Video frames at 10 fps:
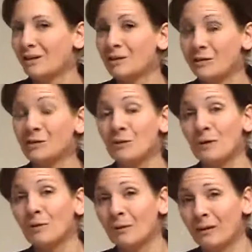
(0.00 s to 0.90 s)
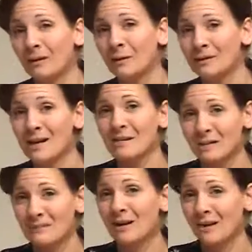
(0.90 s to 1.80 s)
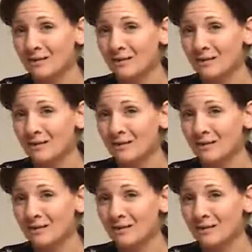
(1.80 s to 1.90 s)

you'll start to get really good sounds coming out